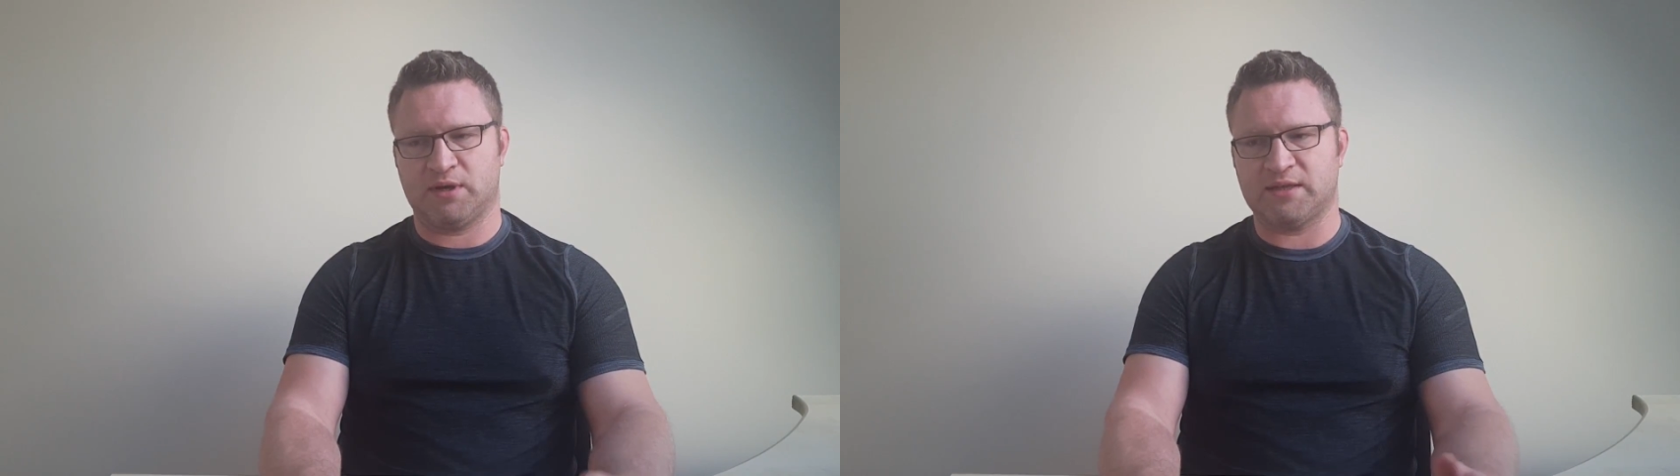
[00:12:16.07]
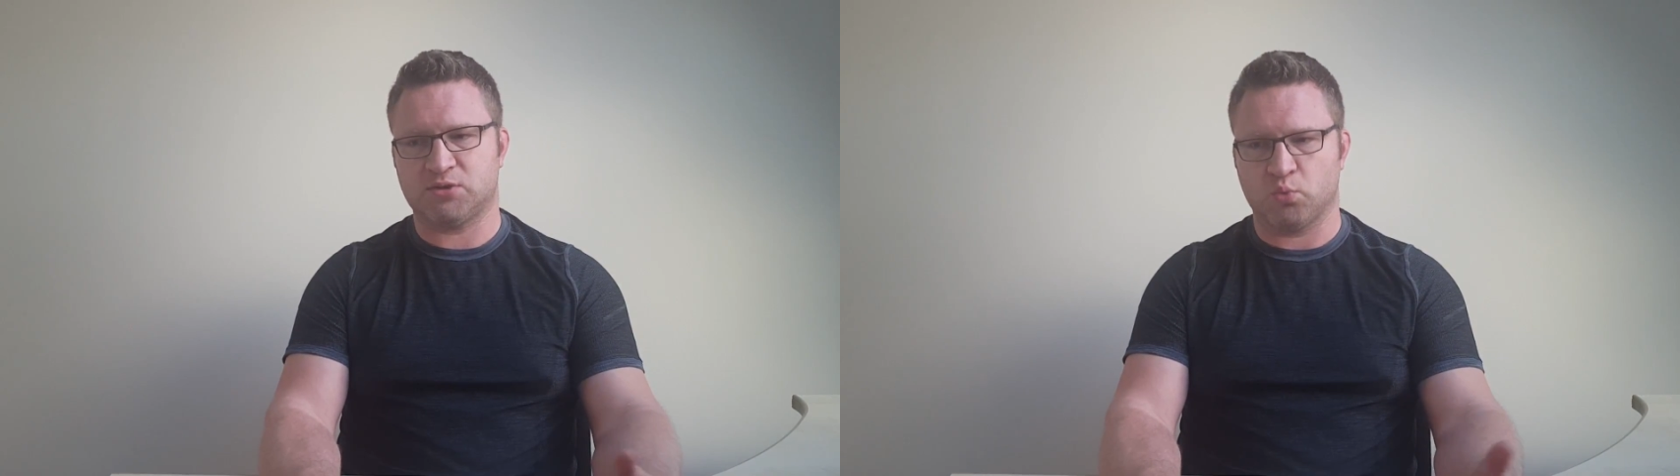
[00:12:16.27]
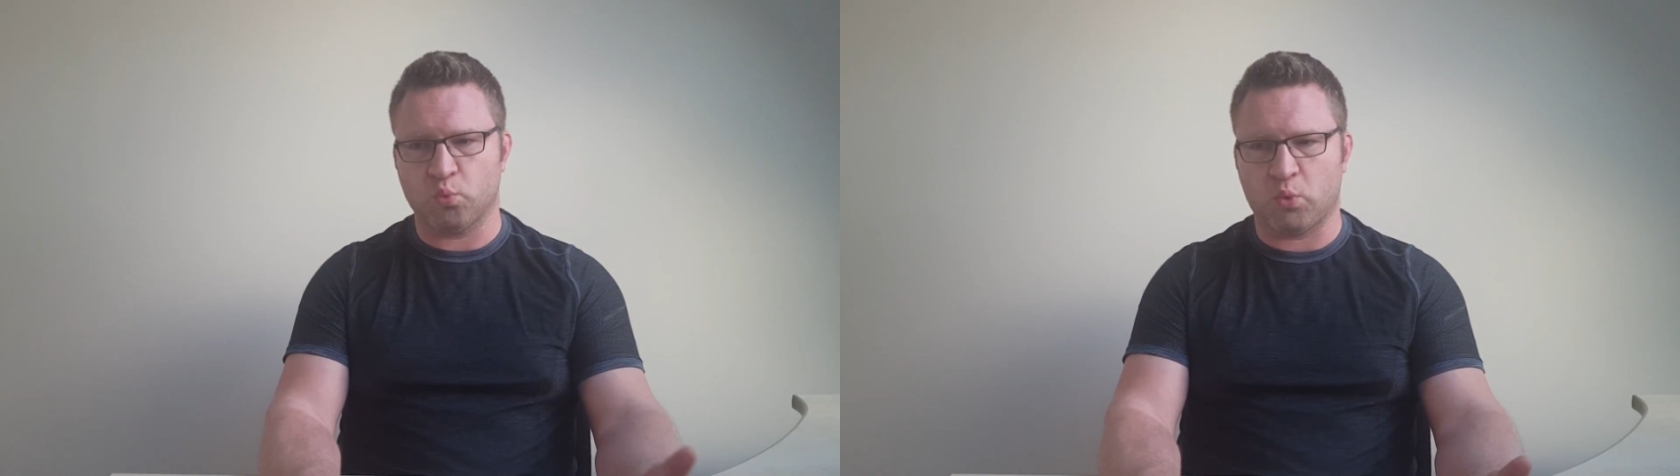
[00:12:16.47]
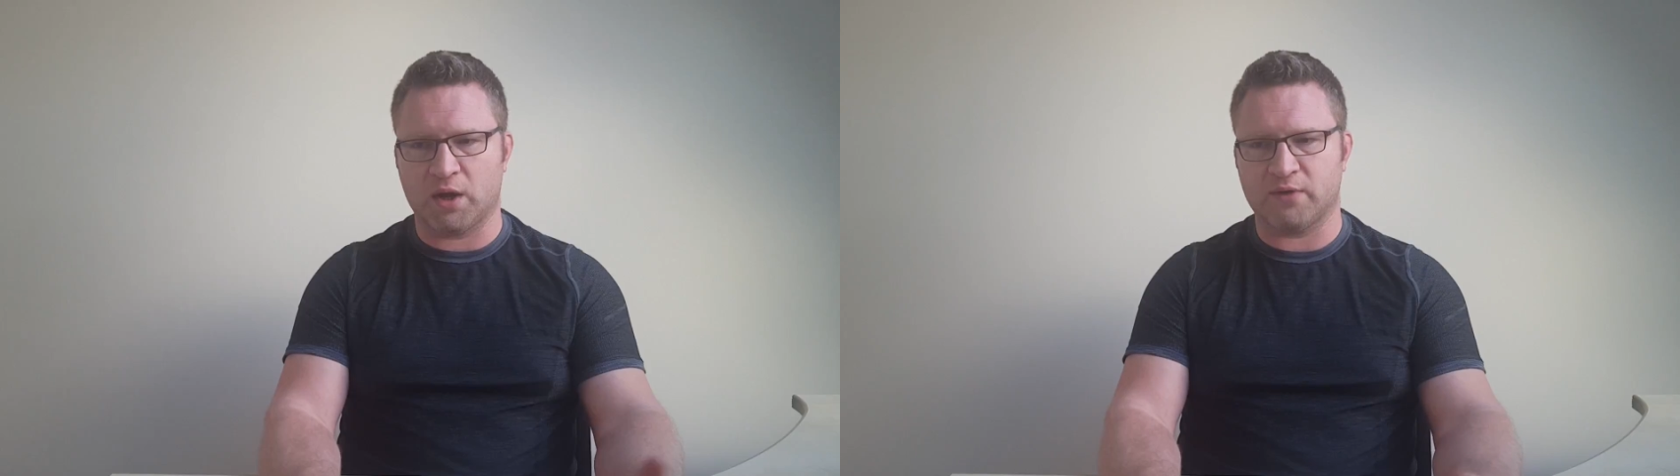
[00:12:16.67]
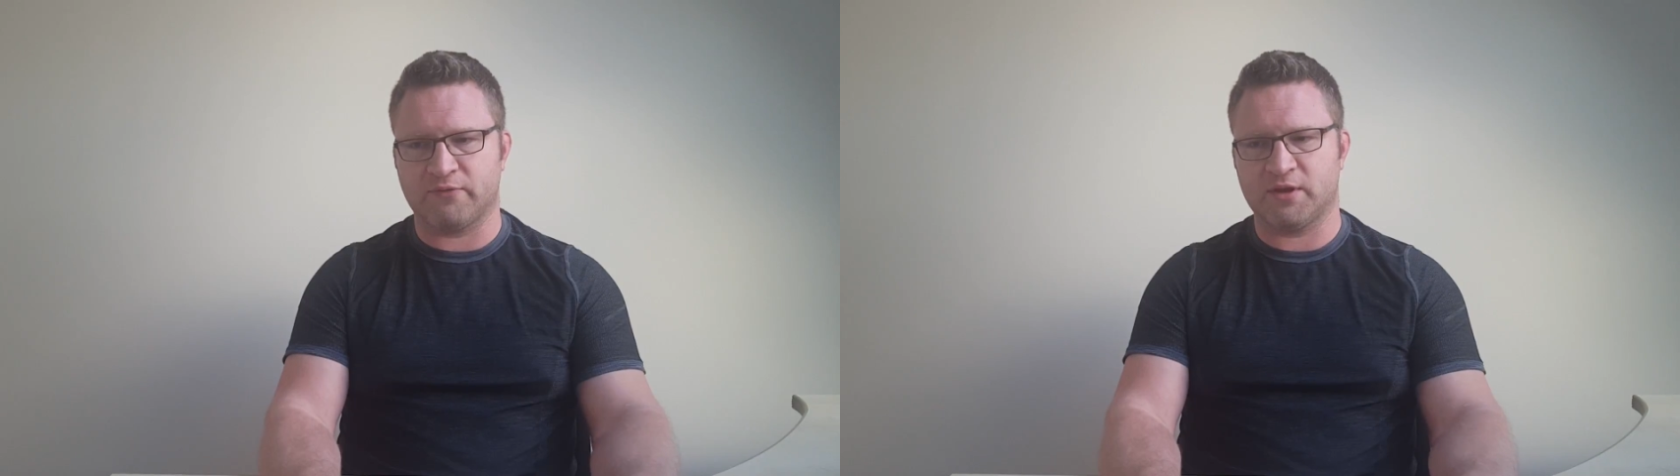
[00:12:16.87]
And that's
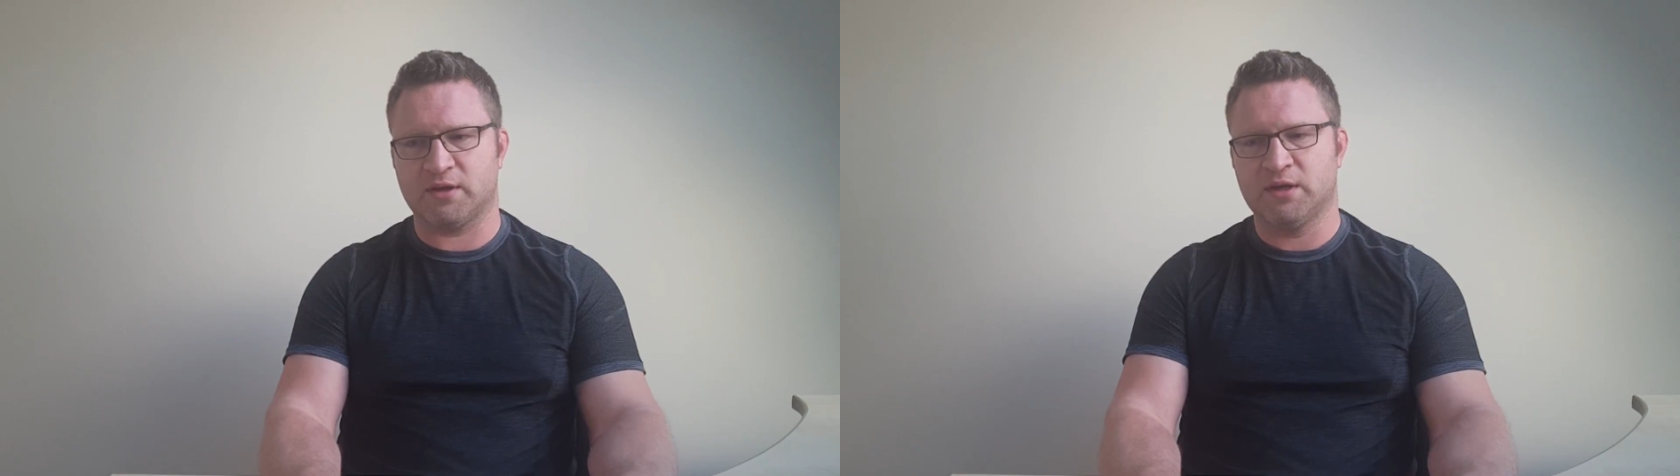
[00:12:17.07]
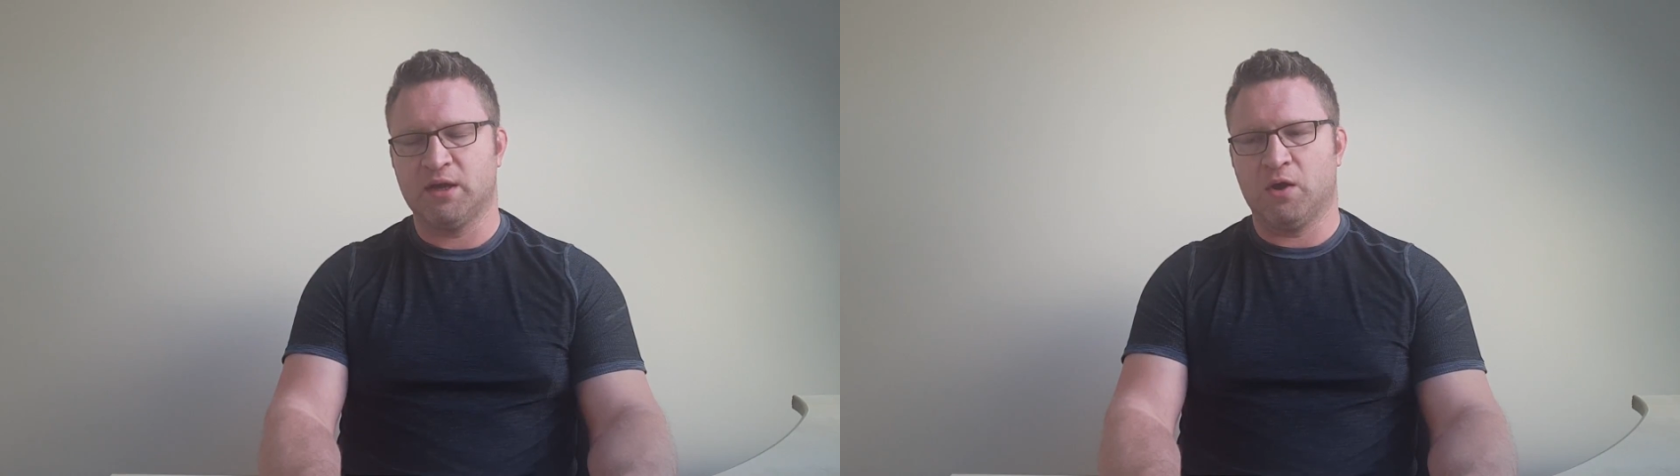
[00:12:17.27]
one of the